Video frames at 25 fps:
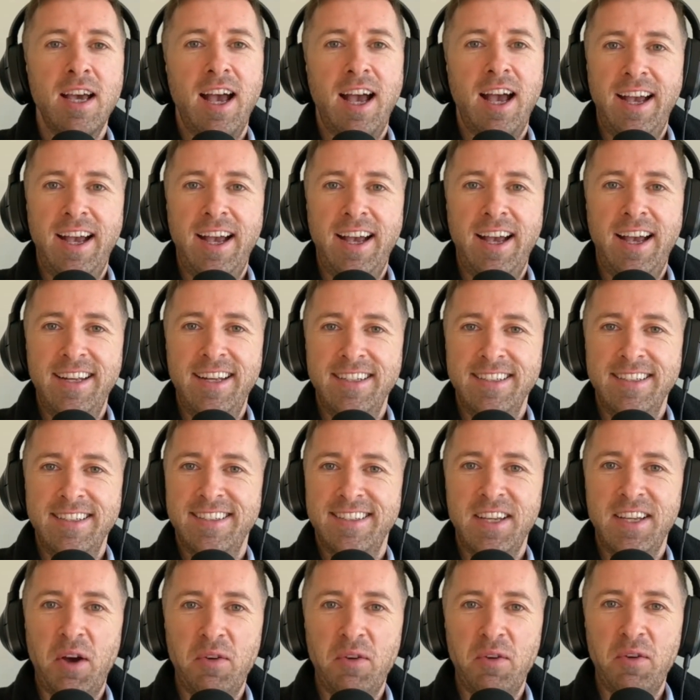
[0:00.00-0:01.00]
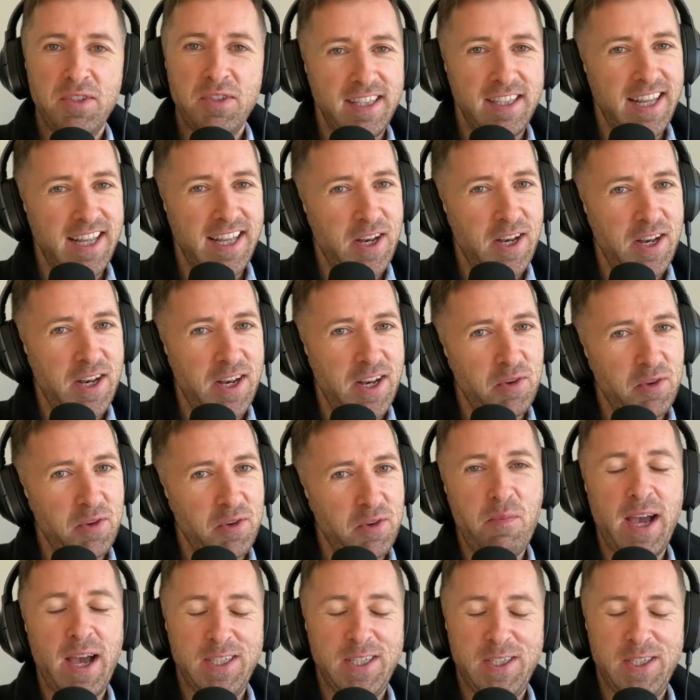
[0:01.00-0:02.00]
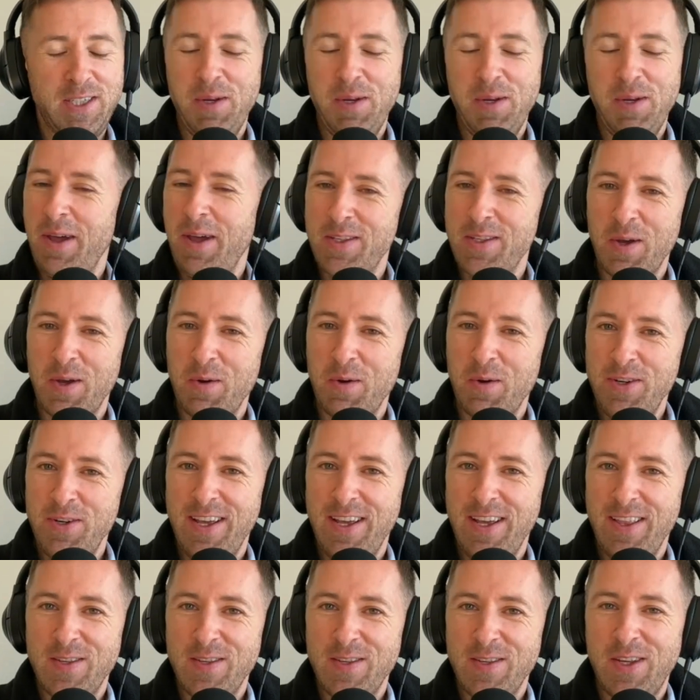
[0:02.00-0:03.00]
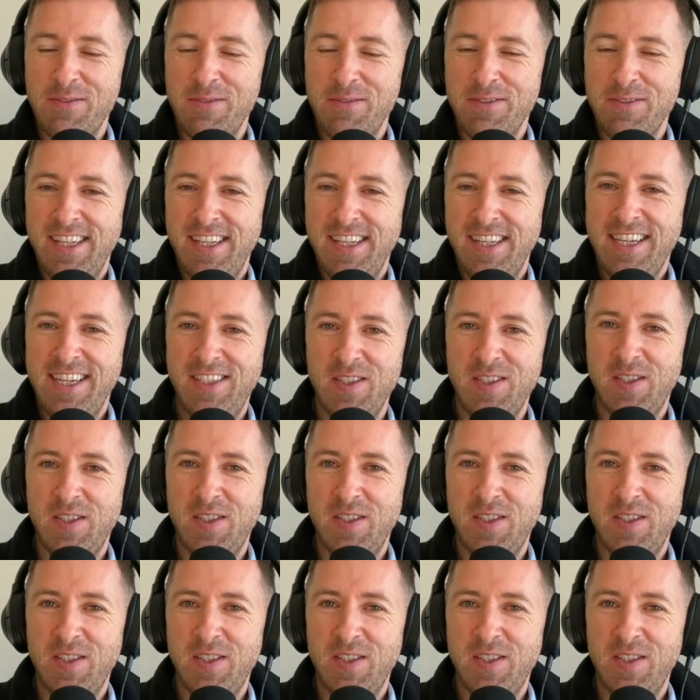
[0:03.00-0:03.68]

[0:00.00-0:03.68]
And obviously they know you're very passionate about it. So I wonder how those conversations